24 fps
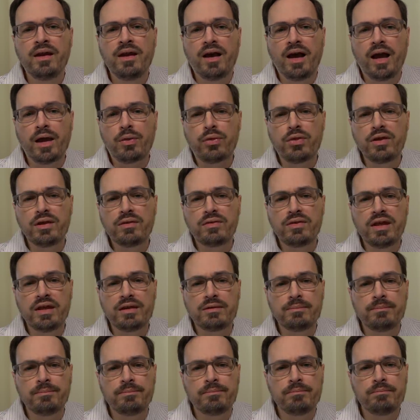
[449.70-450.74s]
I think
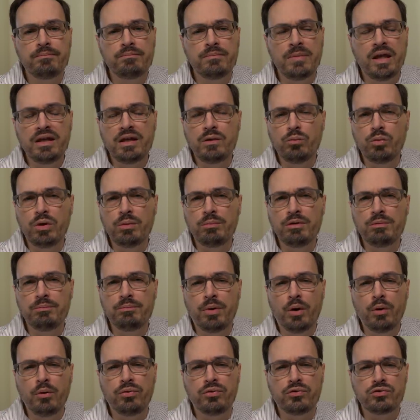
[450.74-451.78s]
that men and women
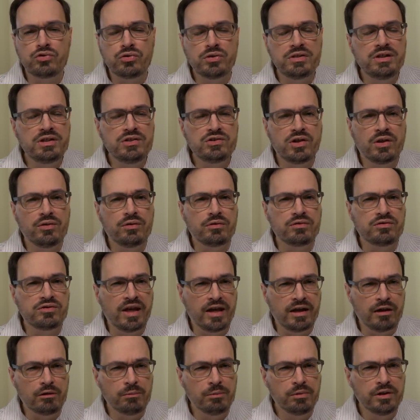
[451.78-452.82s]
both treat each other
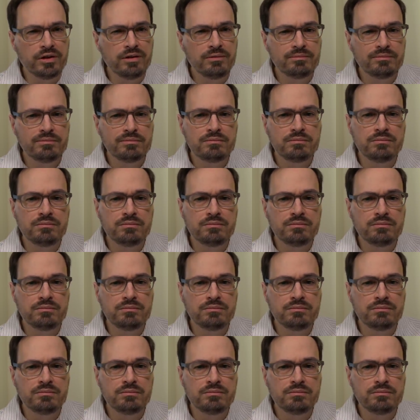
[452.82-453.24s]
terribly